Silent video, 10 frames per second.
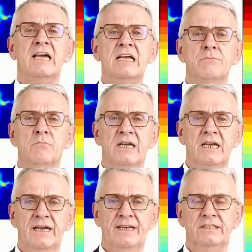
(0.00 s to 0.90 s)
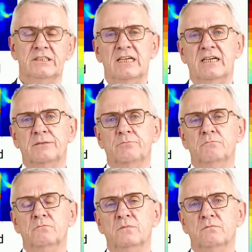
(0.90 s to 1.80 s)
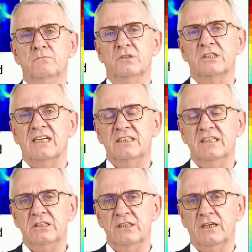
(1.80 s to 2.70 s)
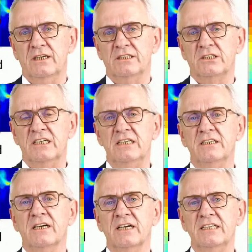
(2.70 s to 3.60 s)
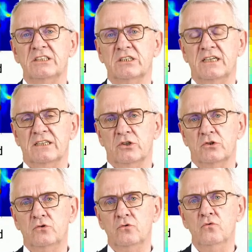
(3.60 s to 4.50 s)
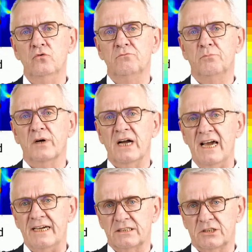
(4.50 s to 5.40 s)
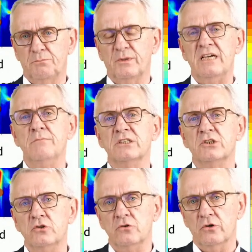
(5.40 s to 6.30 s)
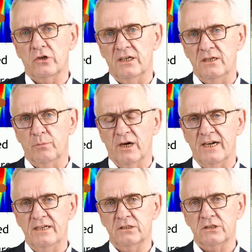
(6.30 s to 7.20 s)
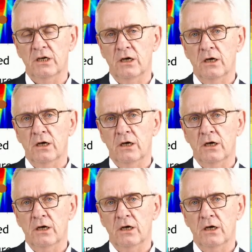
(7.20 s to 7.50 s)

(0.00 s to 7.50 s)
it means that statistically seen, the risk that the tool breaks, prematurely breaks,